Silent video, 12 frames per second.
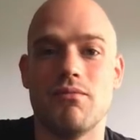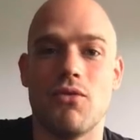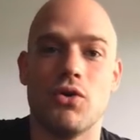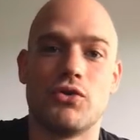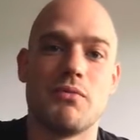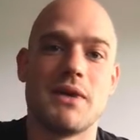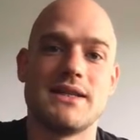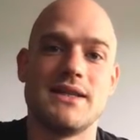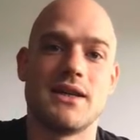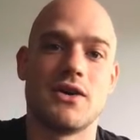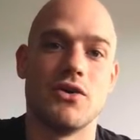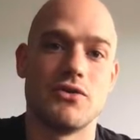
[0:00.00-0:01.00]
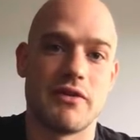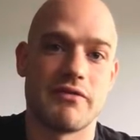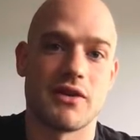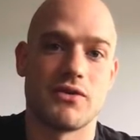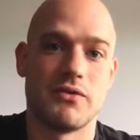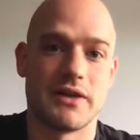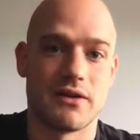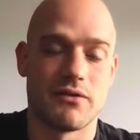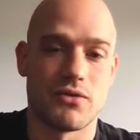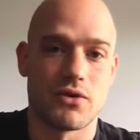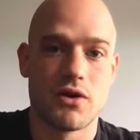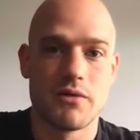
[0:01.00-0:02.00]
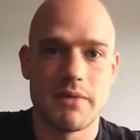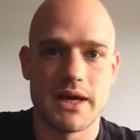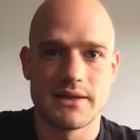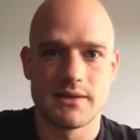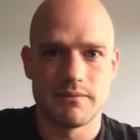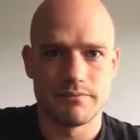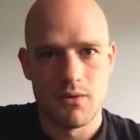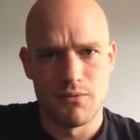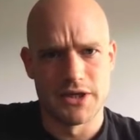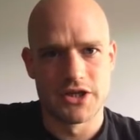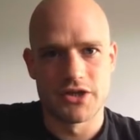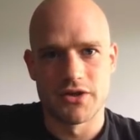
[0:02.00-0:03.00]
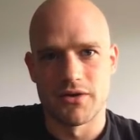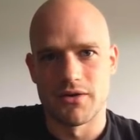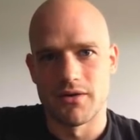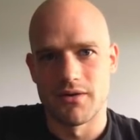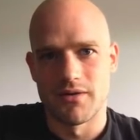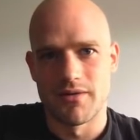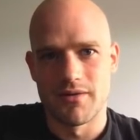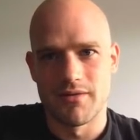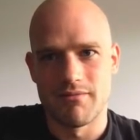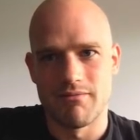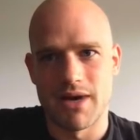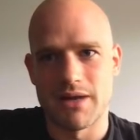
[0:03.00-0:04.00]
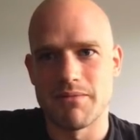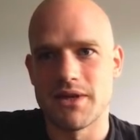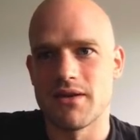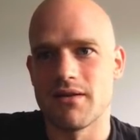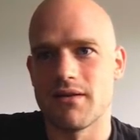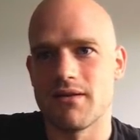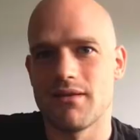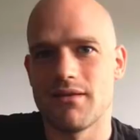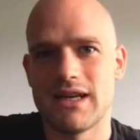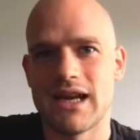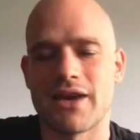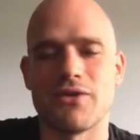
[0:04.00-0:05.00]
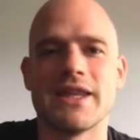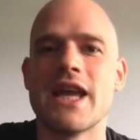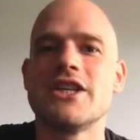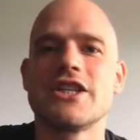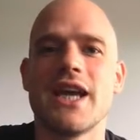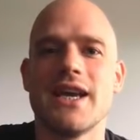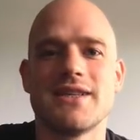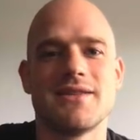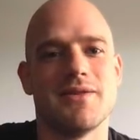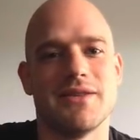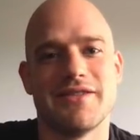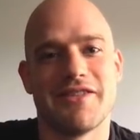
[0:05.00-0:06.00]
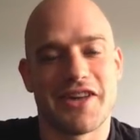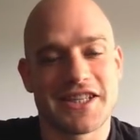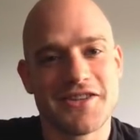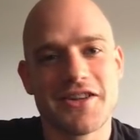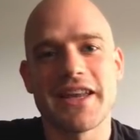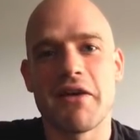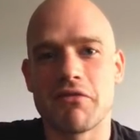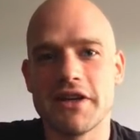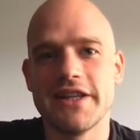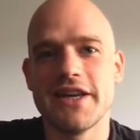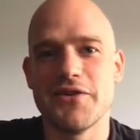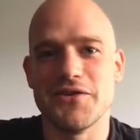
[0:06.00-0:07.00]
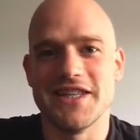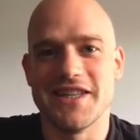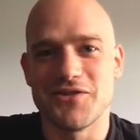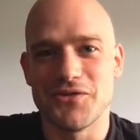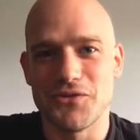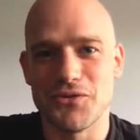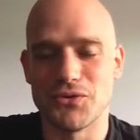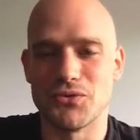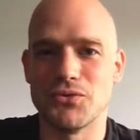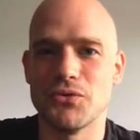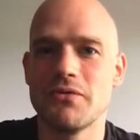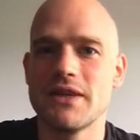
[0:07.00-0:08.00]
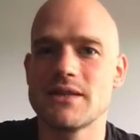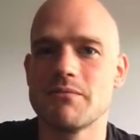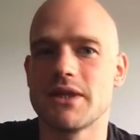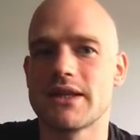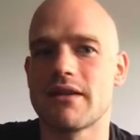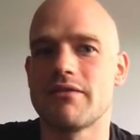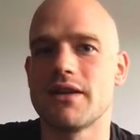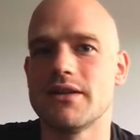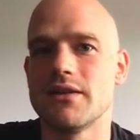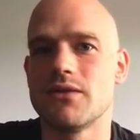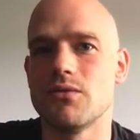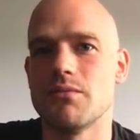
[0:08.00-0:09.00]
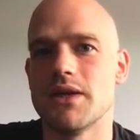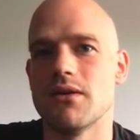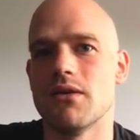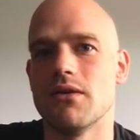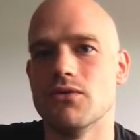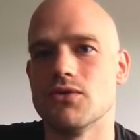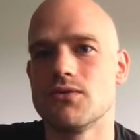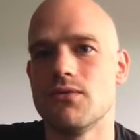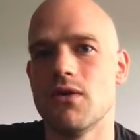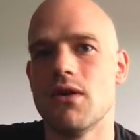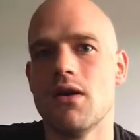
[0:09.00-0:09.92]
automatic code refactoring of your code base, which might be like an edge case. That's not every day you need to do this, but I find it to be useful.